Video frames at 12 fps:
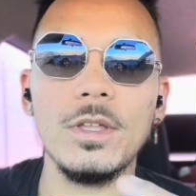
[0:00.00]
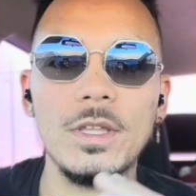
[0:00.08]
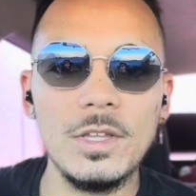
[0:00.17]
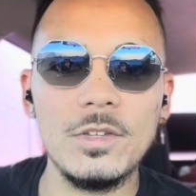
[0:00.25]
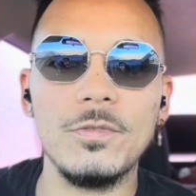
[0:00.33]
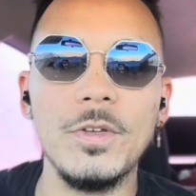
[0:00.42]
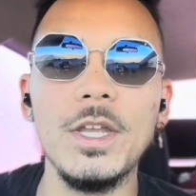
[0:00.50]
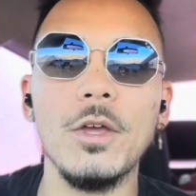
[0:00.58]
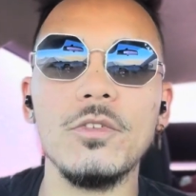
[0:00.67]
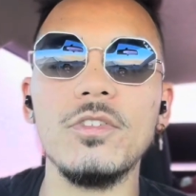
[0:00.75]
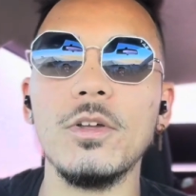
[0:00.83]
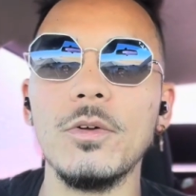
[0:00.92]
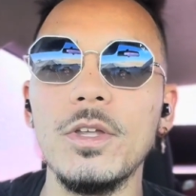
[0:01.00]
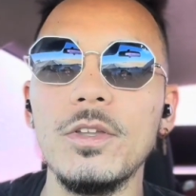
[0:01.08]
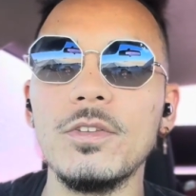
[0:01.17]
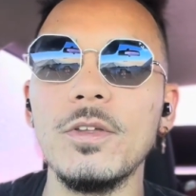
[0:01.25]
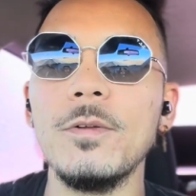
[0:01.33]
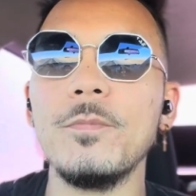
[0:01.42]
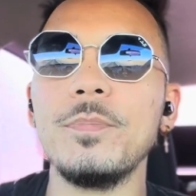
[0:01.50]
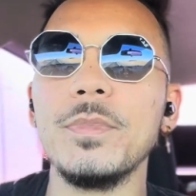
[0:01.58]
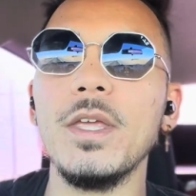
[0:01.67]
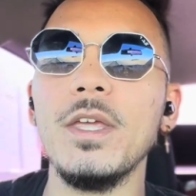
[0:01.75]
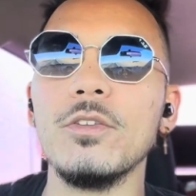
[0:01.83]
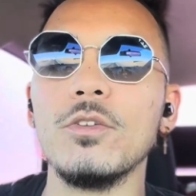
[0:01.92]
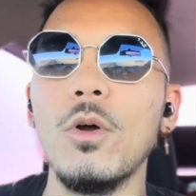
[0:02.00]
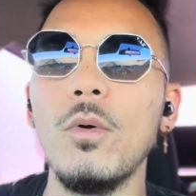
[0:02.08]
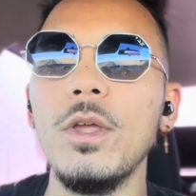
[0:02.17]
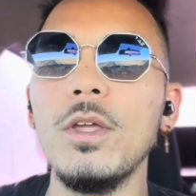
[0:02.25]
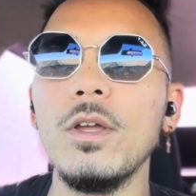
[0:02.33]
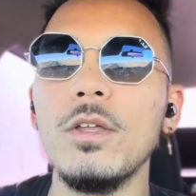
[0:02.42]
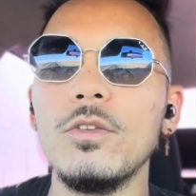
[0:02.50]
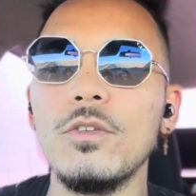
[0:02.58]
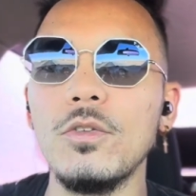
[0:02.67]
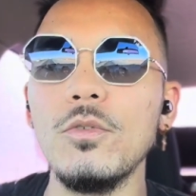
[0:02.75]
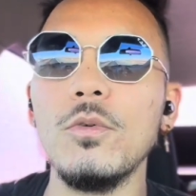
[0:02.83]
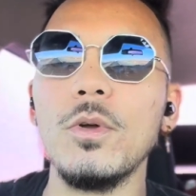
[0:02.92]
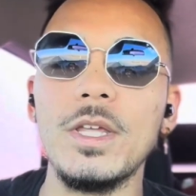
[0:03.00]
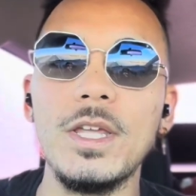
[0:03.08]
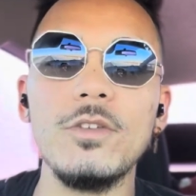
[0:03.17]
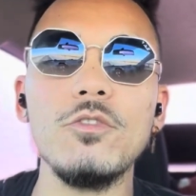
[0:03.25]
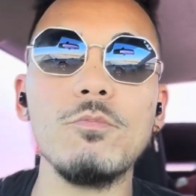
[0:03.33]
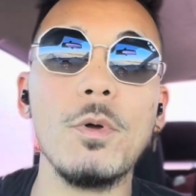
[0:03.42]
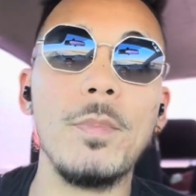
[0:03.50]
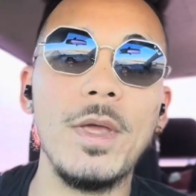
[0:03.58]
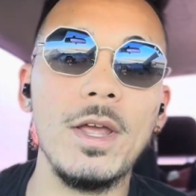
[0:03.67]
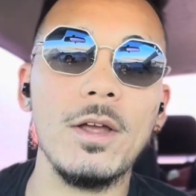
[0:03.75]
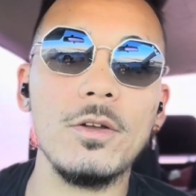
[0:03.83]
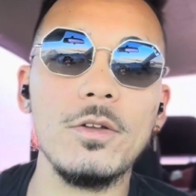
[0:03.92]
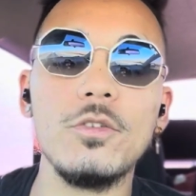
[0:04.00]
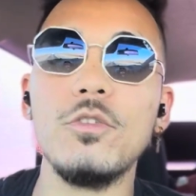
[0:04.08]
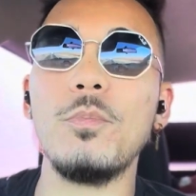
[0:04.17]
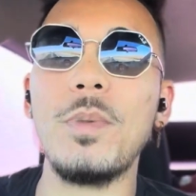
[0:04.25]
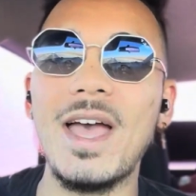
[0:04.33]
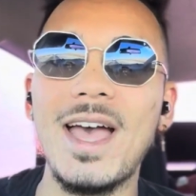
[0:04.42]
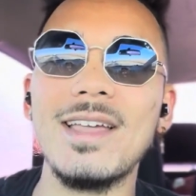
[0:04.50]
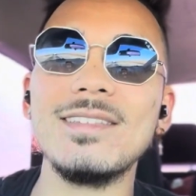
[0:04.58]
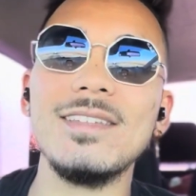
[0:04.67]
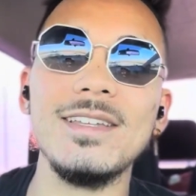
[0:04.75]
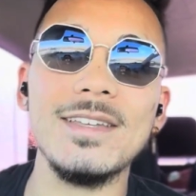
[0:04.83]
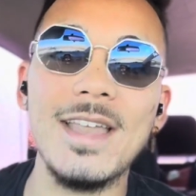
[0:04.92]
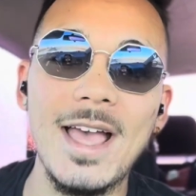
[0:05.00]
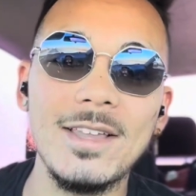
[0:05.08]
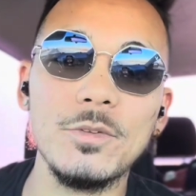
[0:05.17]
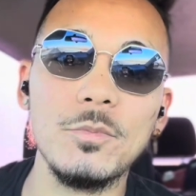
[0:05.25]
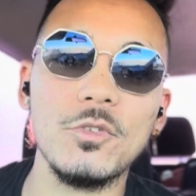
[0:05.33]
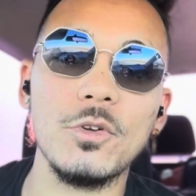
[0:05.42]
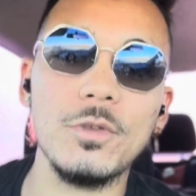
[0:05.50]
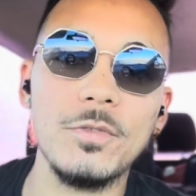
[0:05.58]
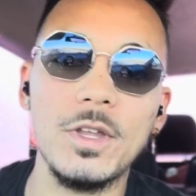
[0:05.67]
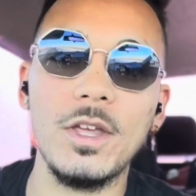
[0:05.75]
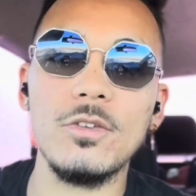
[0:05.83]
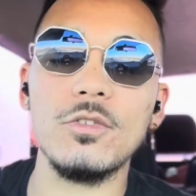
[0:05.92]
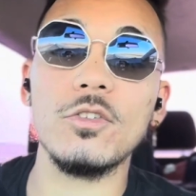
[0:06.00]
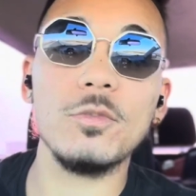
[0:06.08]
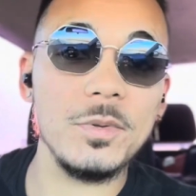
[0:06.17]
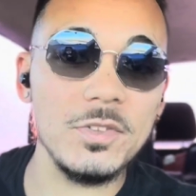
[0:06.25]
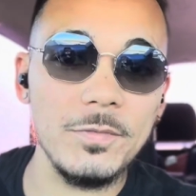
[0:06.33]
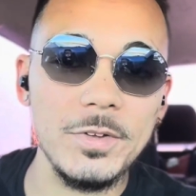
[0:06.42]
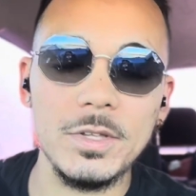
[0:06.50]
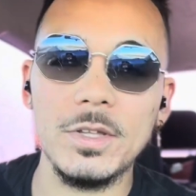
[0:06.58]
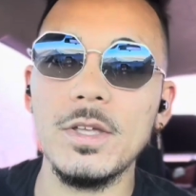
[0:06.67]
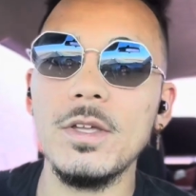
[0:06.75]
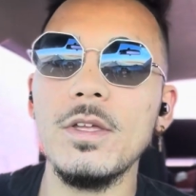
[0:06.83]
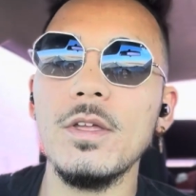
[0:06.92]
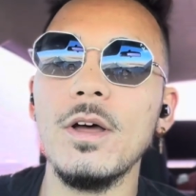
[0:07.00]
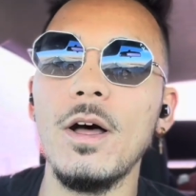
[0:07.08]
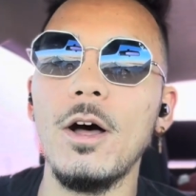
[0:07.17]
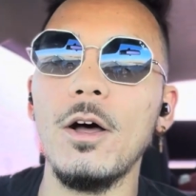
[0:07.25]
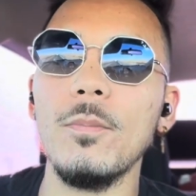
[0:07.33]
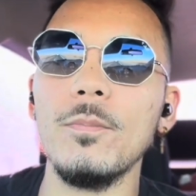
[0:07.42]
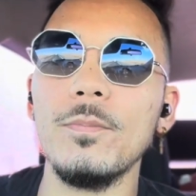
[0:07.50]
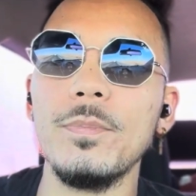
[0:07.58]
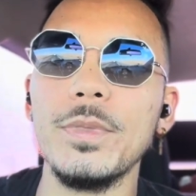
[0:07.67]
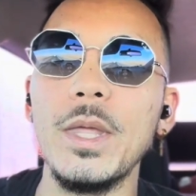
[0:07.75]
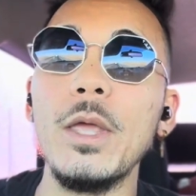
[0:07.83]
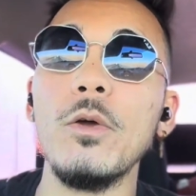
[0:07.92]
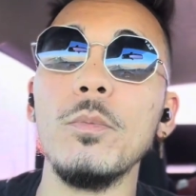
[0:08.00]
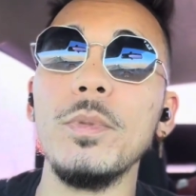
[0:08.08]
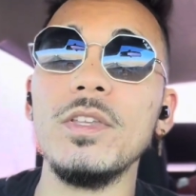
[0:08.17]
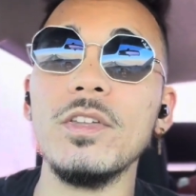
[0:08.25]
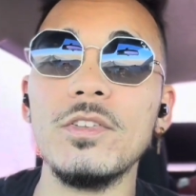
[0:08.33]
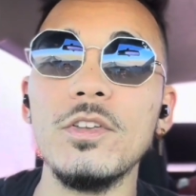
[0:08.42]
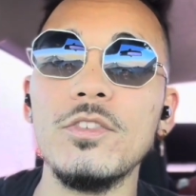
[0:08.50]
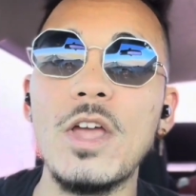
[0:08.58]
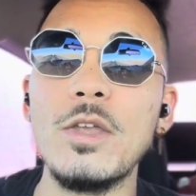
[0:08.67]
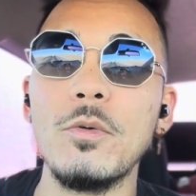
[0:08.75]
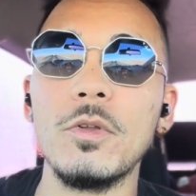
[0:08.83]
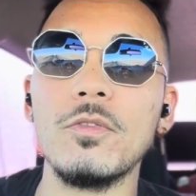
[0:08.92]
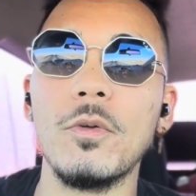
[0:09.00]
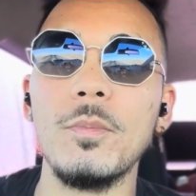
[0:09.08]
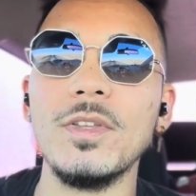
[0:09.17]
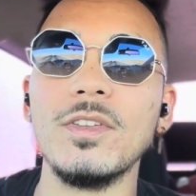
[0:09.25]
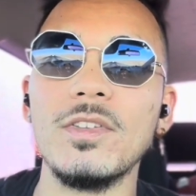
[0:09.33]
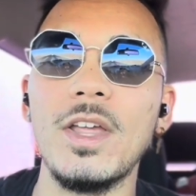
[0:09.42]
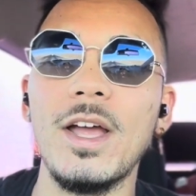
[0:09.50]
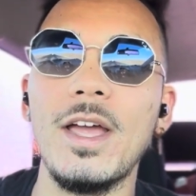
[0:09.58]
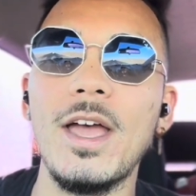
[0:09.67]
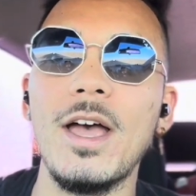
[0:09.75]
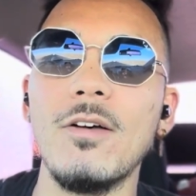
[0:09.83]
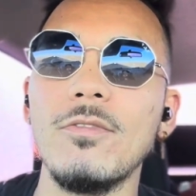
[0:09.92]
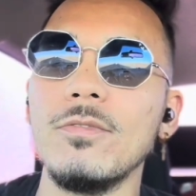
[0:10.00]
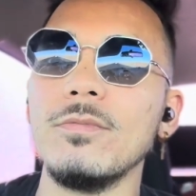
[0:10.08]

this video series is going to get you prepared to pass the NASM certification specifically. It would be disingenuous for me to say I have,